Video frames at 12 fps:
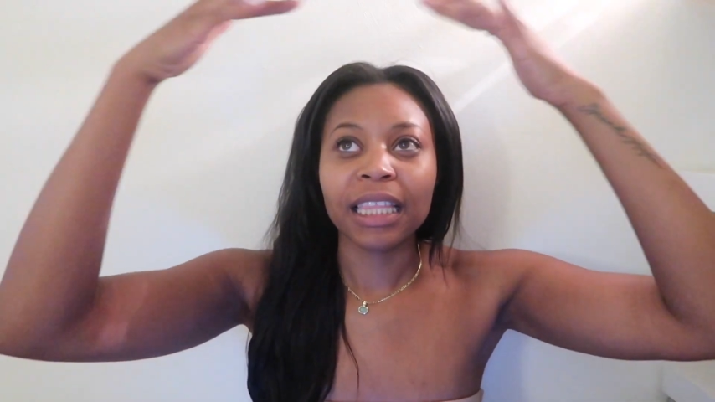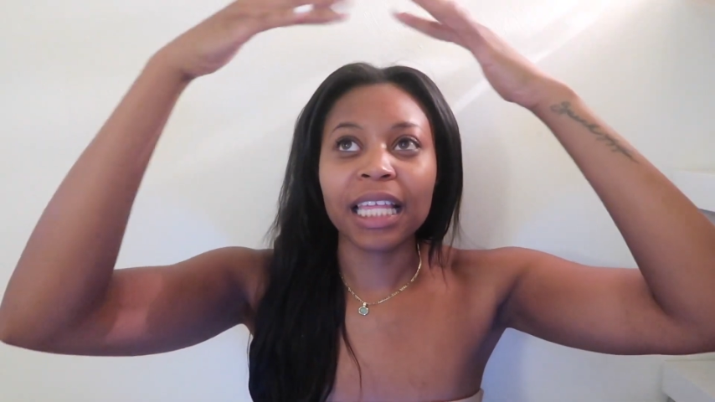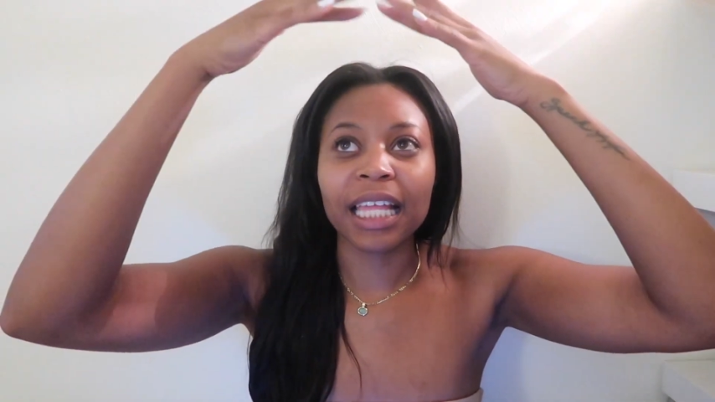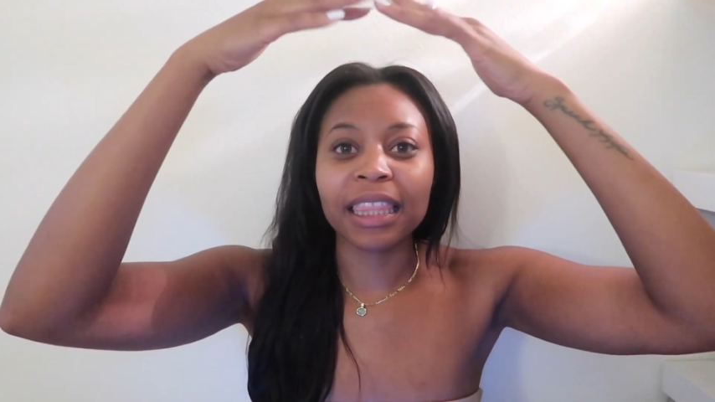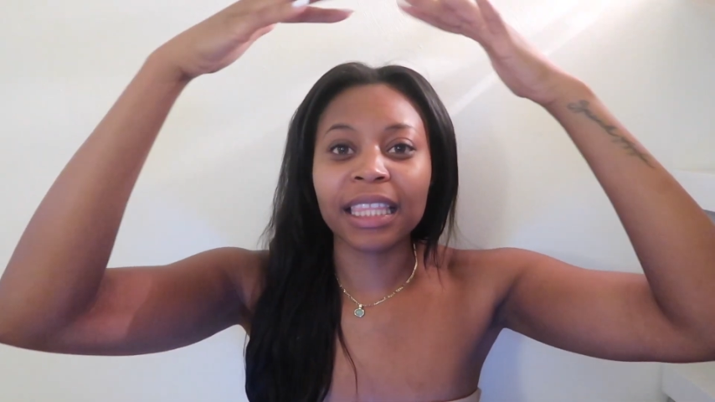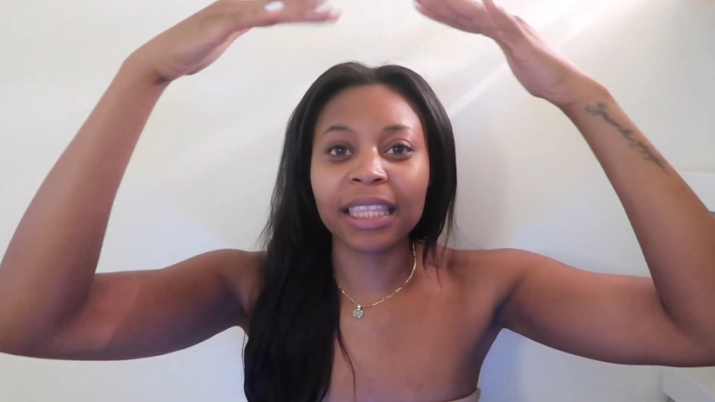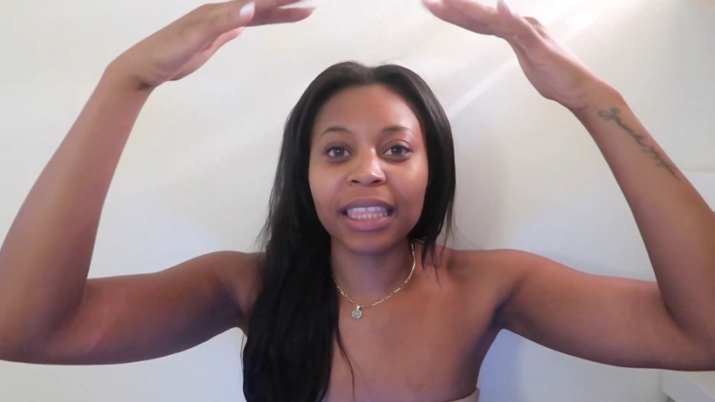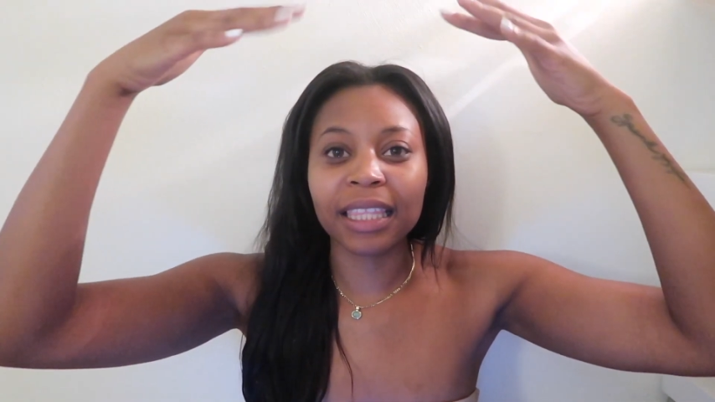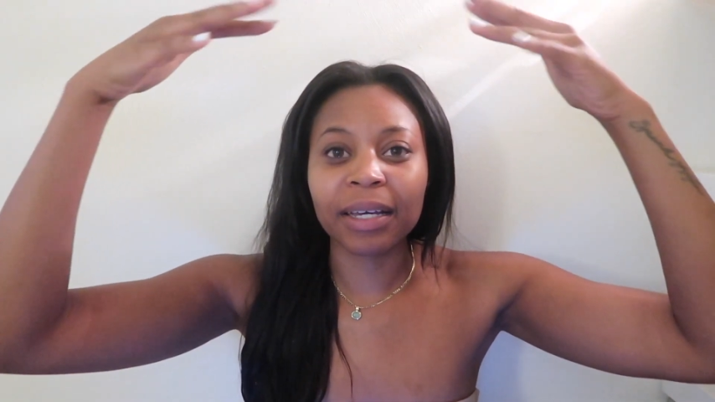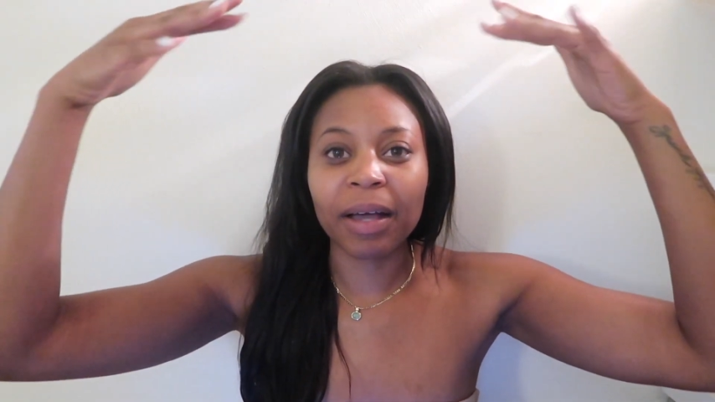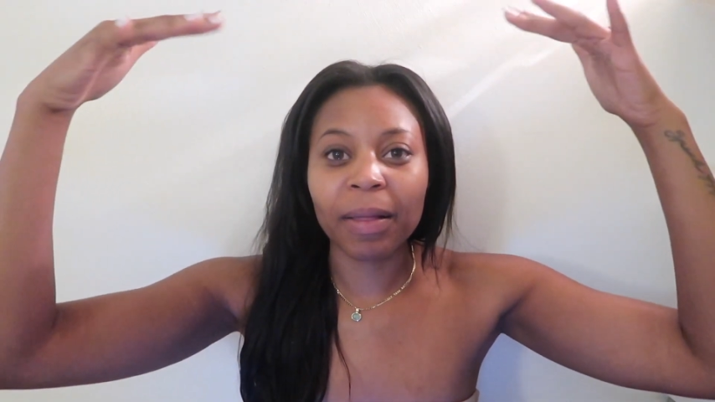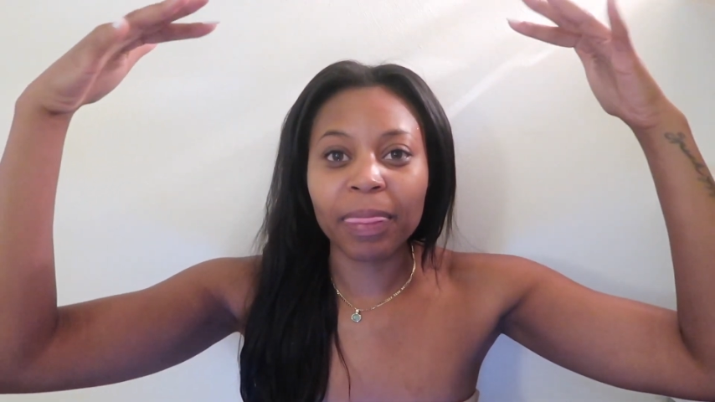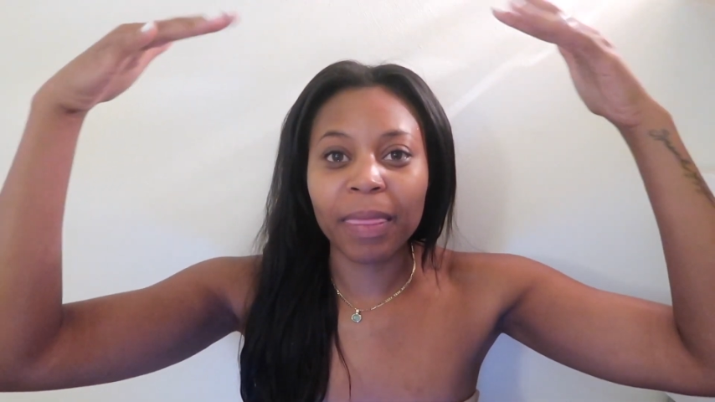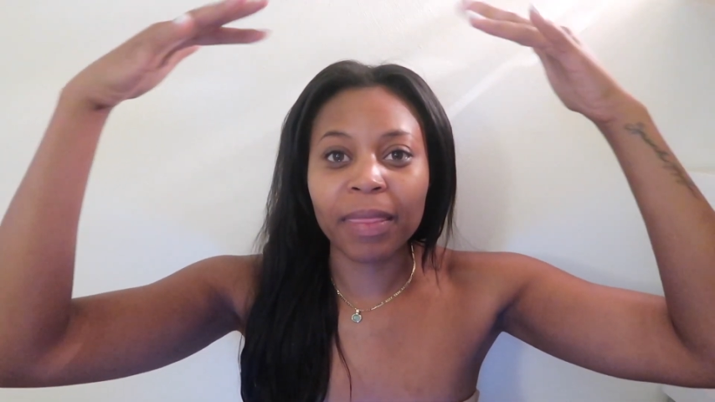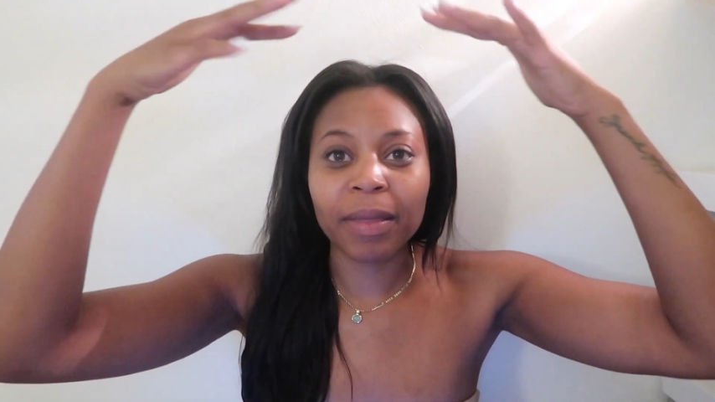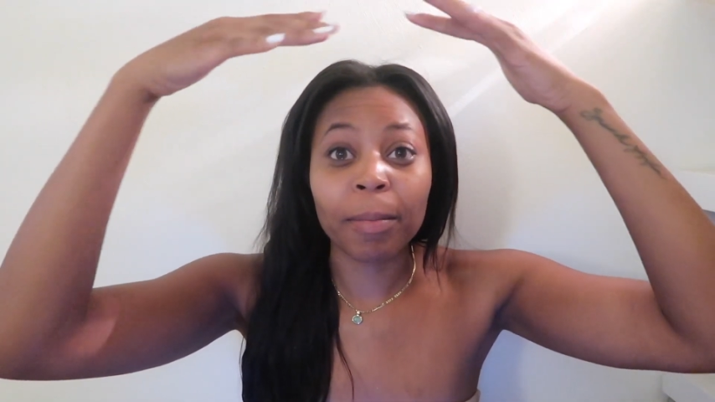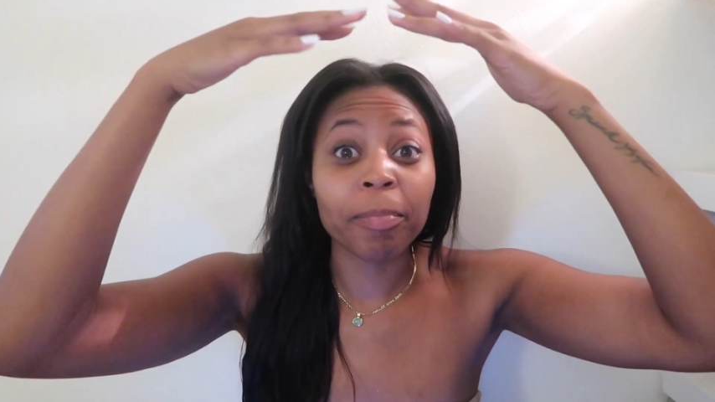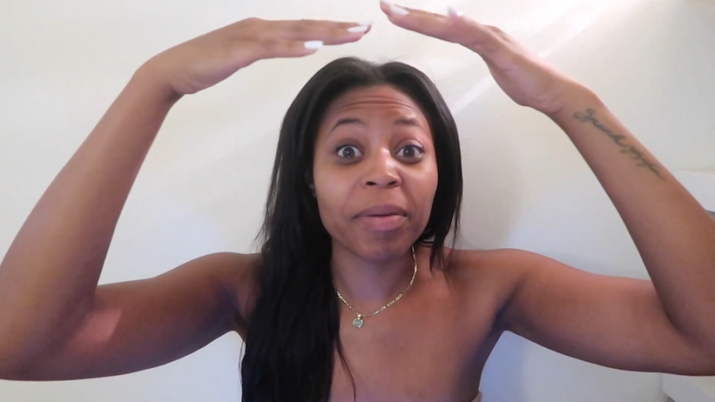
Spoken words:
that the